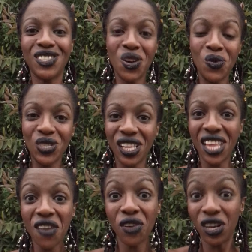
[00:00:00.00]
So it was the
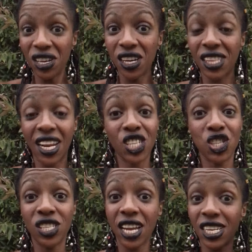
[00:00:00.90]
left hook that
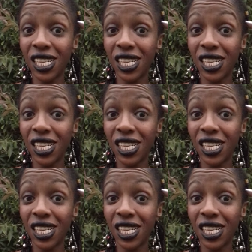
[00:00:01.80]
actually landed